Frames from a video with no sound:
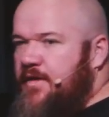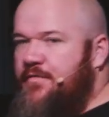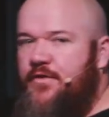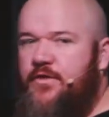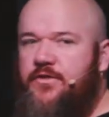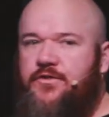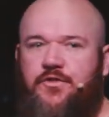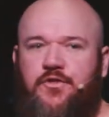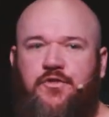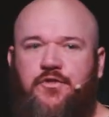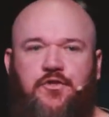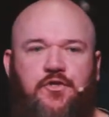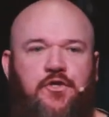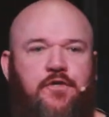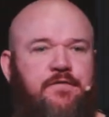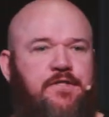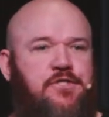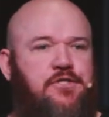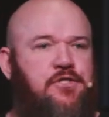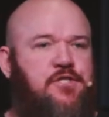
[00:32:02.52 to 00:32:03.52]
If you're too
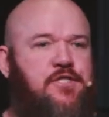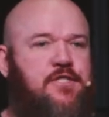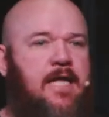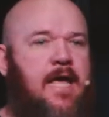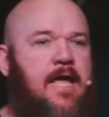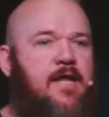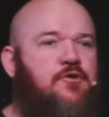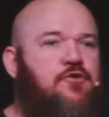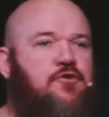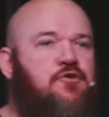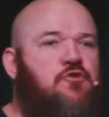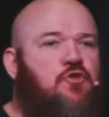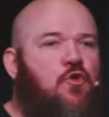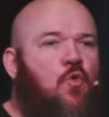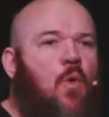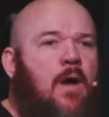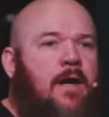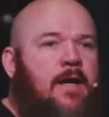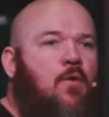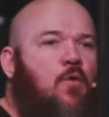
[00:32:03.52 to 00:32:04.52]
nervous to stand, you're the
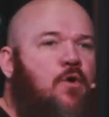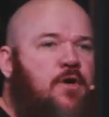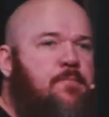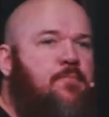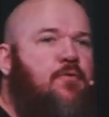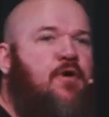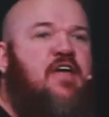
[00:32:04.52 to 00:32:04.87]
one I want to